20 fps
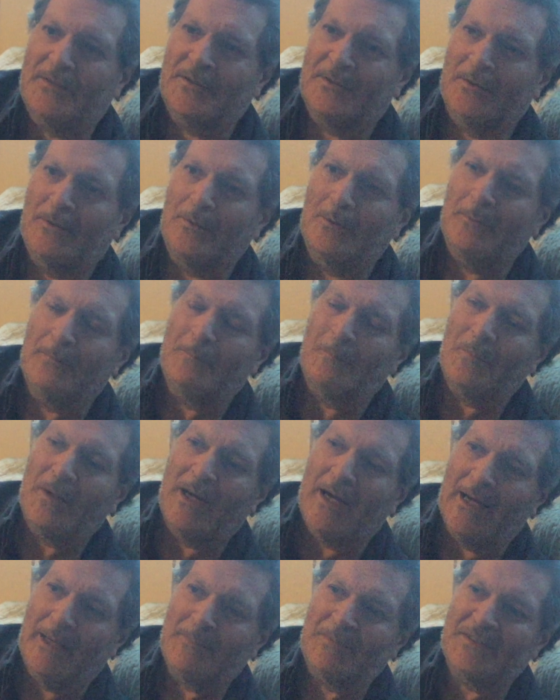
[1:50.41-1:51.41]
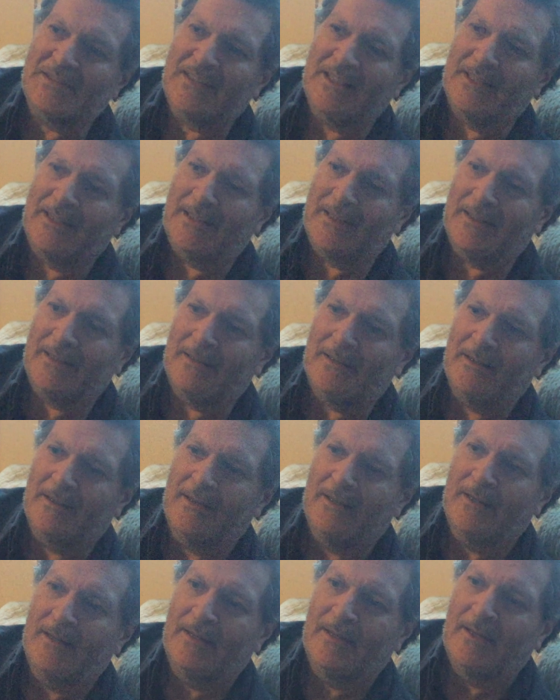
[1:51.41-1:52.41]
So I'm saying
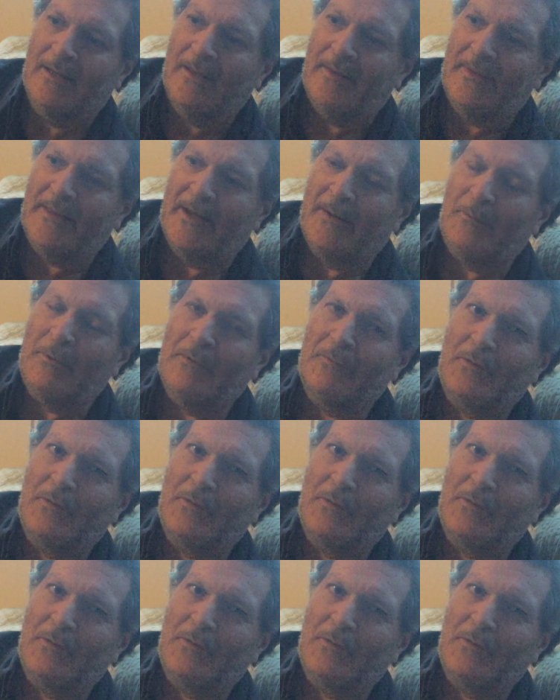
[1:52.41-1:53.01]
that